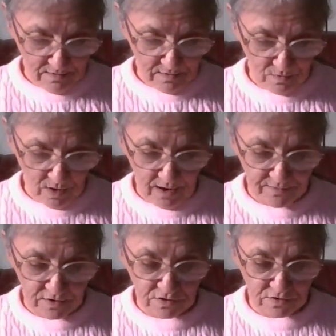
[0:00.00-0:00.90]
So I'll have
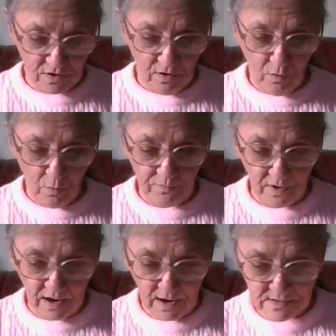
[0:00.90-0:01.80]
to
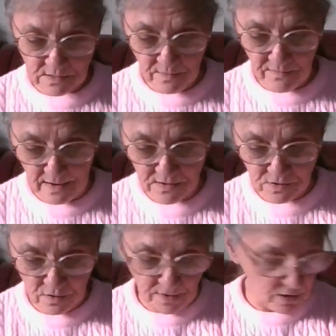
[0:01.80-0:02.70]
hopefully get some of that
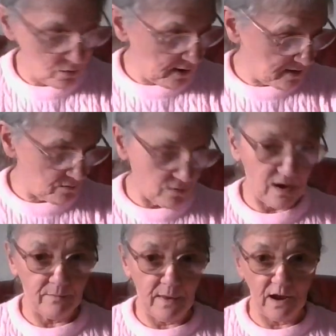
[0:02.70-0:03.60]
done a bit quicker than where
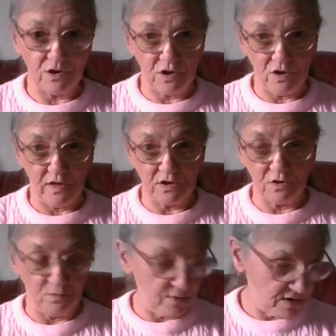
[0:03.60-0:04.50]
I've managed the other
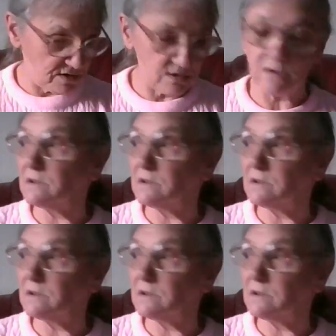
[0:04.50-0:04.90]
two pieces.